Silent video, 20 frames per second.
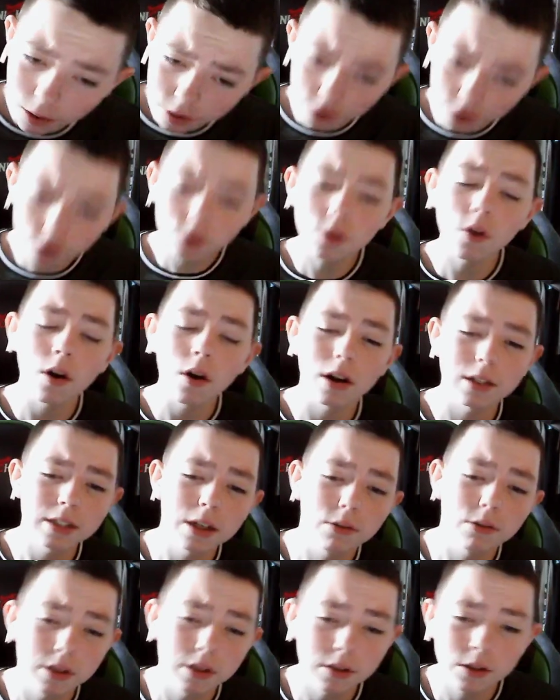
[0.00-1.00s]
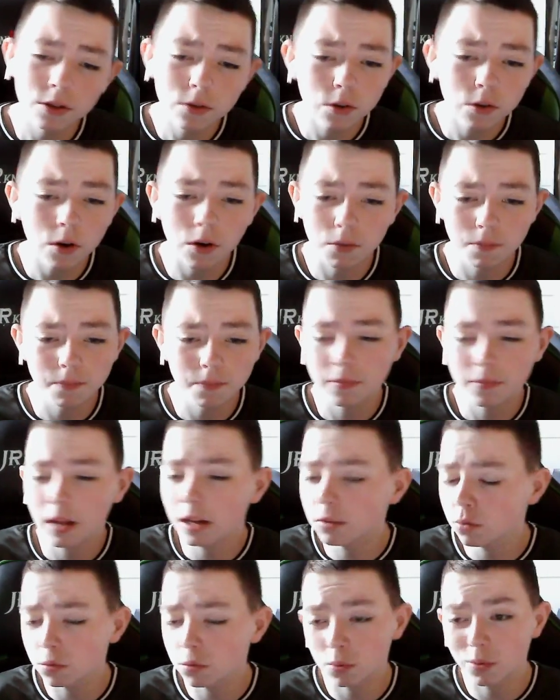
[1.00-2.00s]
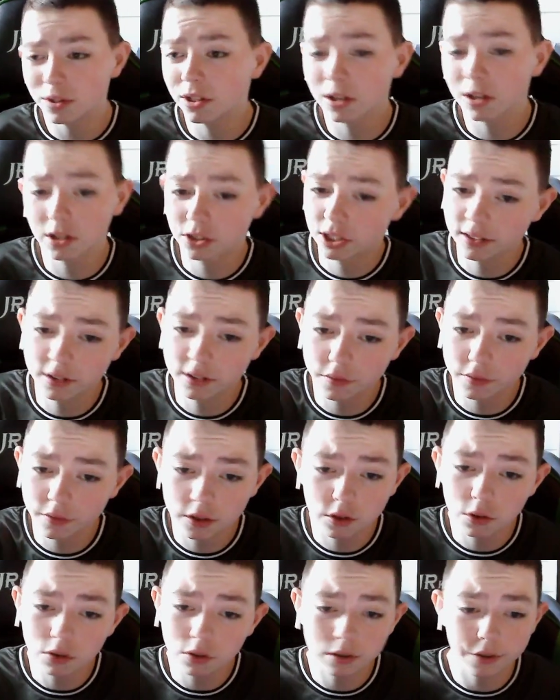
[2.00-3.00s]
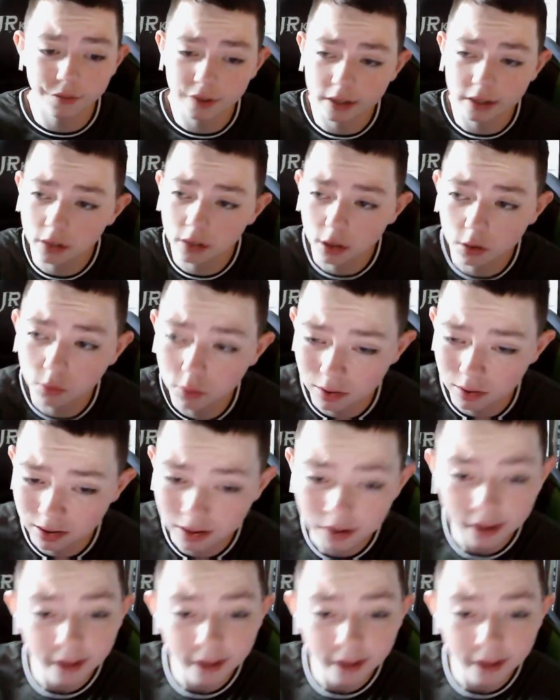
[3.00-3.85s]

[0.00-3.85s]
a Celtic. You're not. I don't know what you are, Shane Duffy. You're not a defender. I know that.